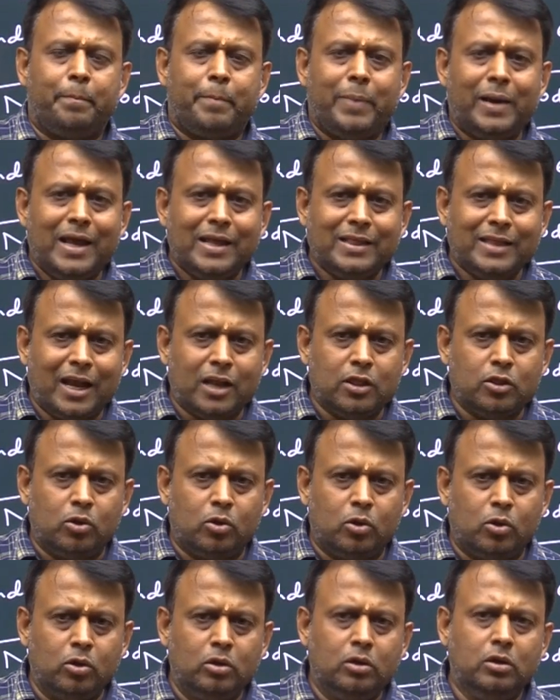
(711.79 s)
planar
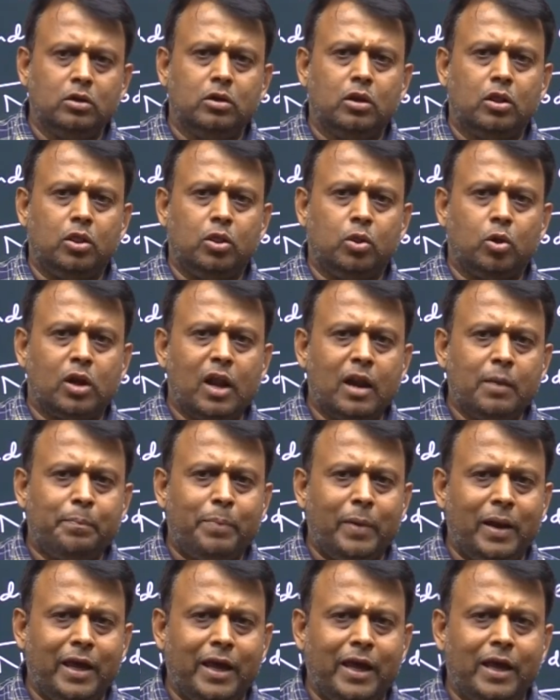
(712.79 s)
node, nodal
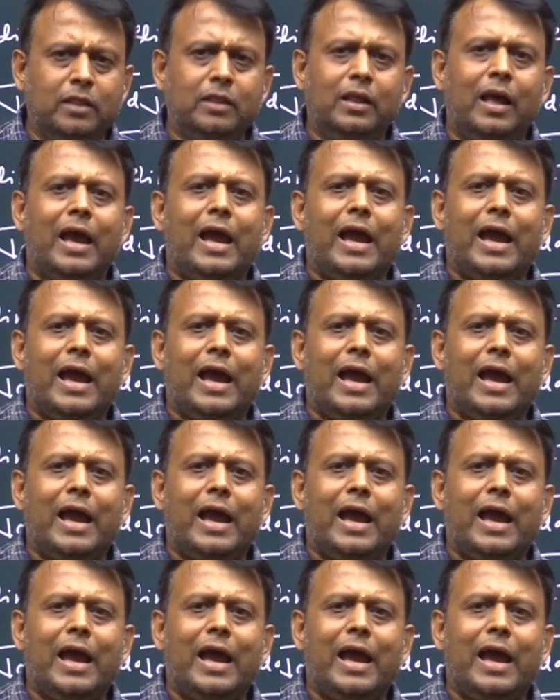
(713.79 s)
plane,